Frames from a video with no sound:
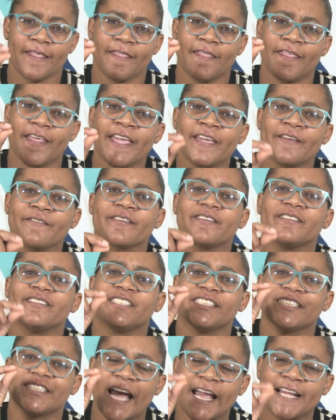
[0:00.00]
they
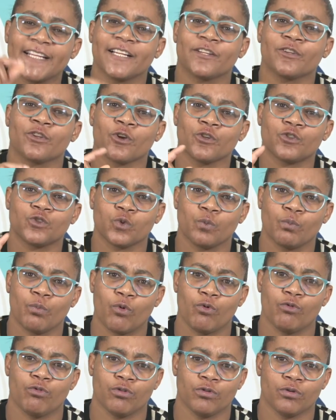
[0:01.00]
decided not to
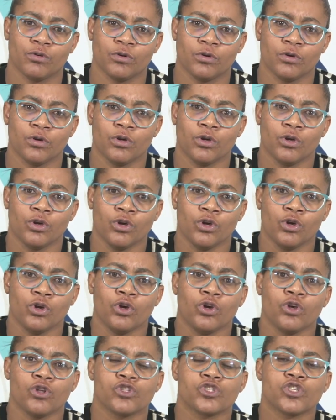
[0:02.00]
move.
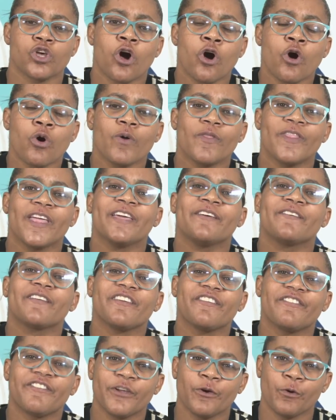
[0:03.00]
So they
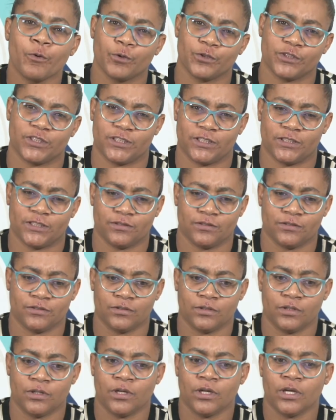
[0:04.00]
refused.
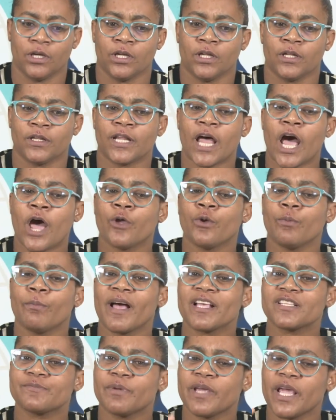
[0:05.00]
Now you
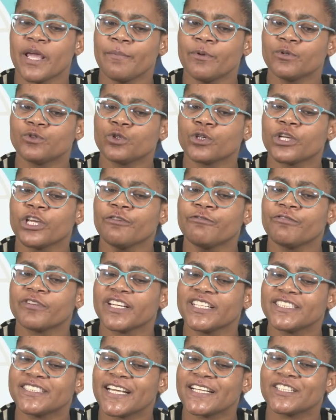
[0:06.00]
must be able to give
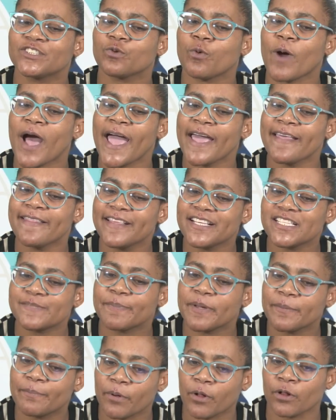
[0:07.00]
reasons why these
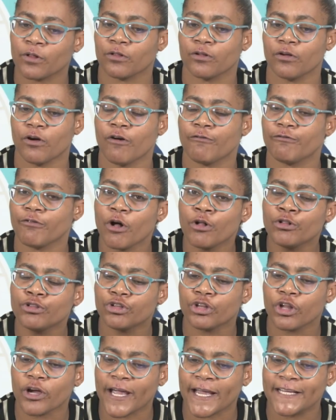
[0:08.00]
people of old
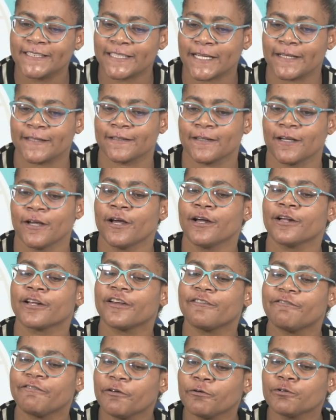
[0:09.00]
location
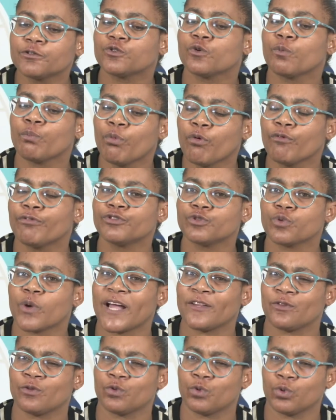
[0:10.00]
refused to move to
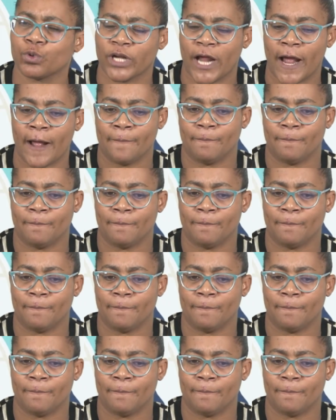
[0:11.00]
Katutura.